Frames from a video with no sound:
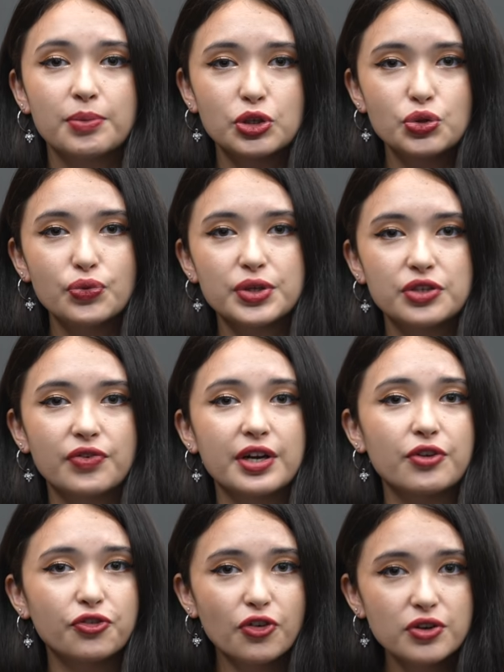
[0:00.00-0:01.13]
But who was the
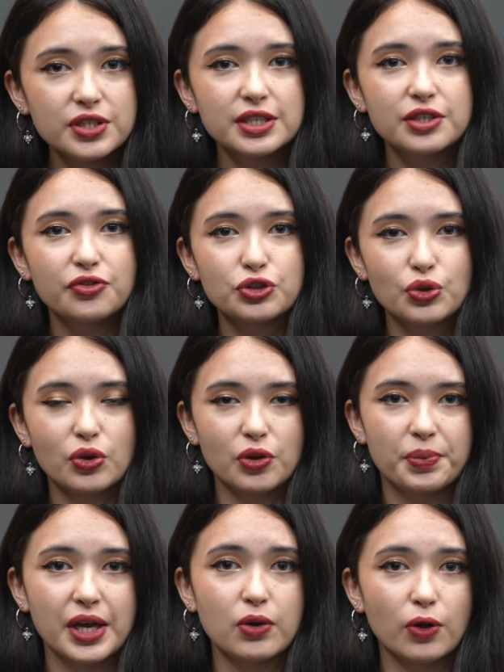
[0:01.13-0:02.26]
very first individual
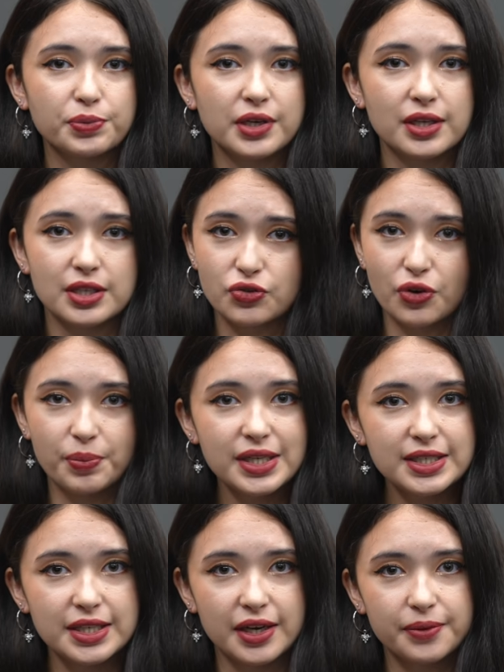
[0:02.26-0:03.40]
Olympic gold medalist from
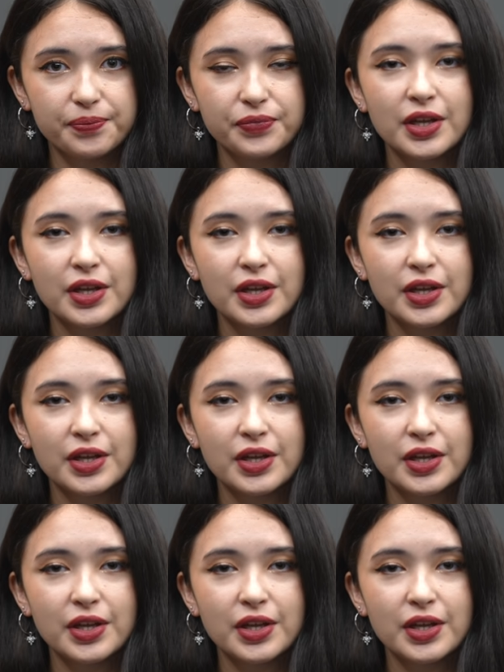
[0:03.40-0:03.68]
India?